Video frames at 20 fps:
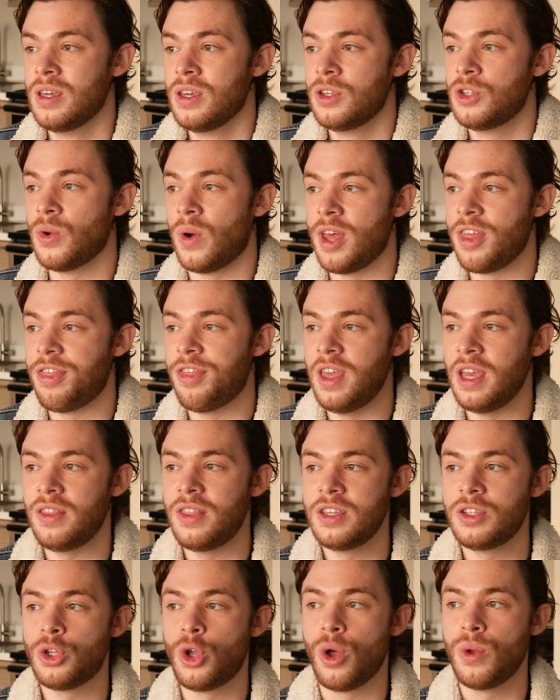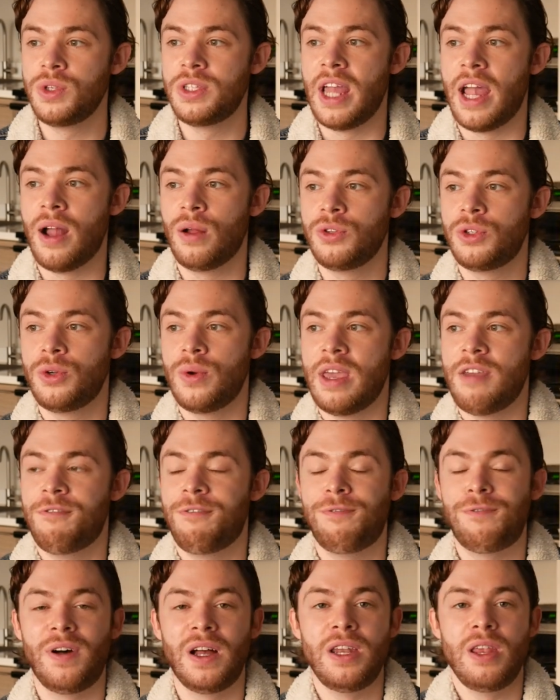So I think this goes down to a
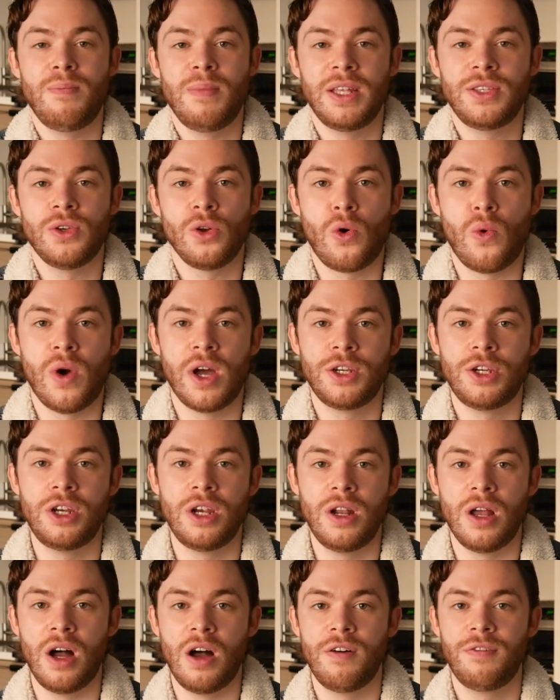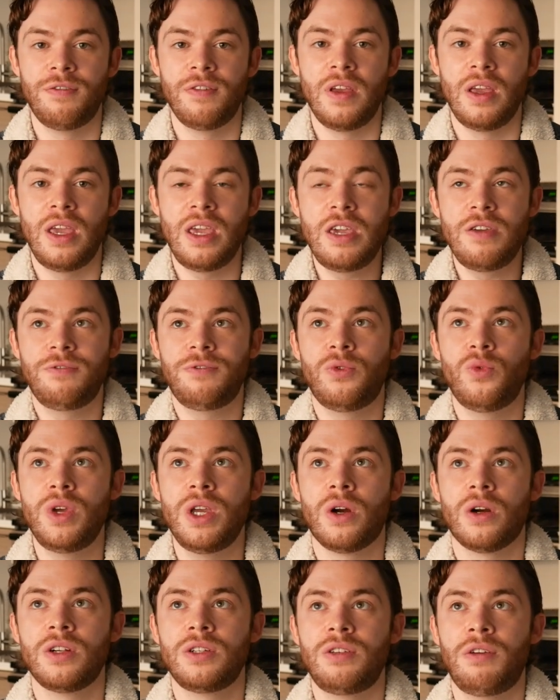fundamental question of if
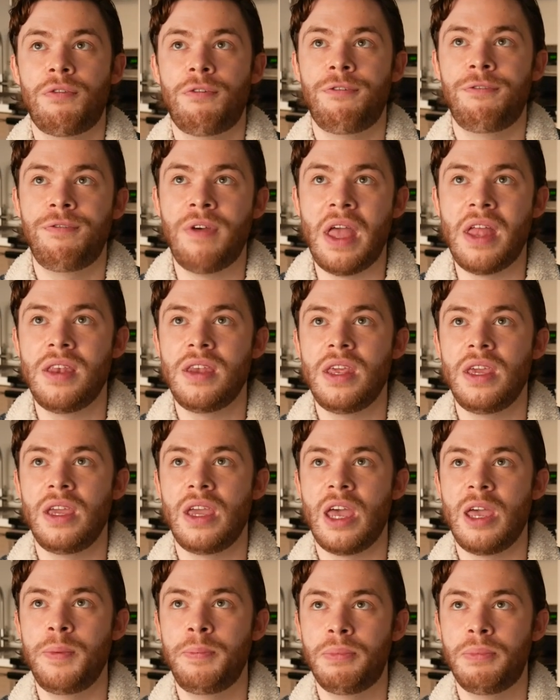we are defending a